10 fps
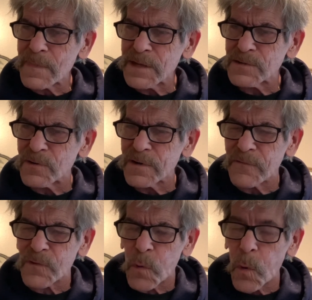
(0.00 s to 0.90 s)
sort
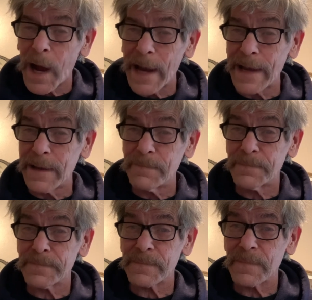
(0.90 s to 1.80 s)
of quiet
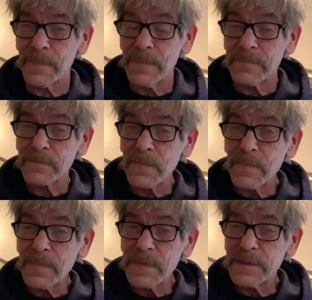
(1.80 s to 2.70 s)

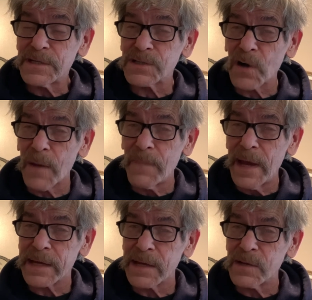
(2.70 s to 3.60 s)
to start
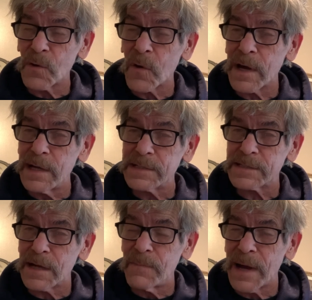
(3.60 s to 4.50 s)
making
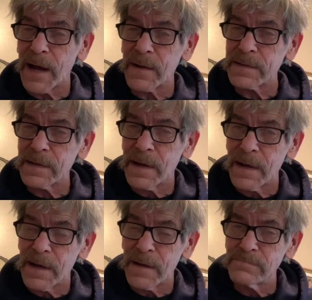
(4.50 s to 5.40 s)
noise about,
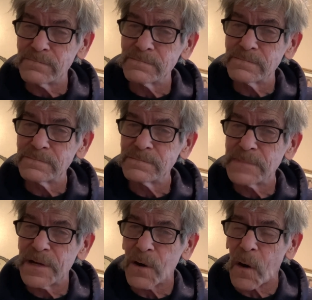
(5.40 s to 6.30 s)
on
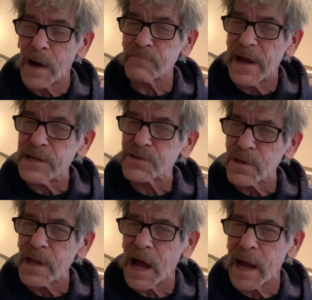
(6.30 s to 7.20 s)
racial
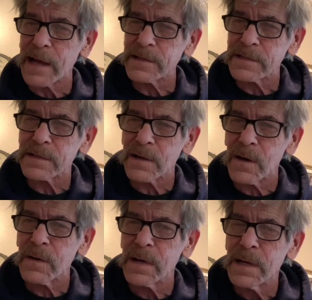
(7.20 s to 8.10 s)
lines, you
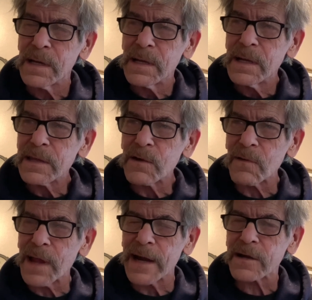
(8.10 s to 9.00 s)
know. There were
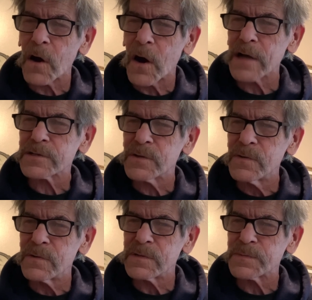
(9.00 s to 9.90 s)
a lot of
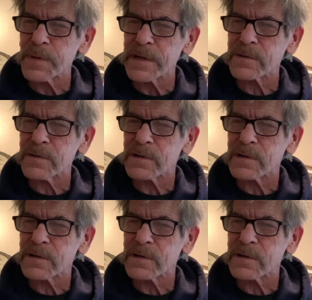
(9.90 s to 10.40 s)
cartoons, political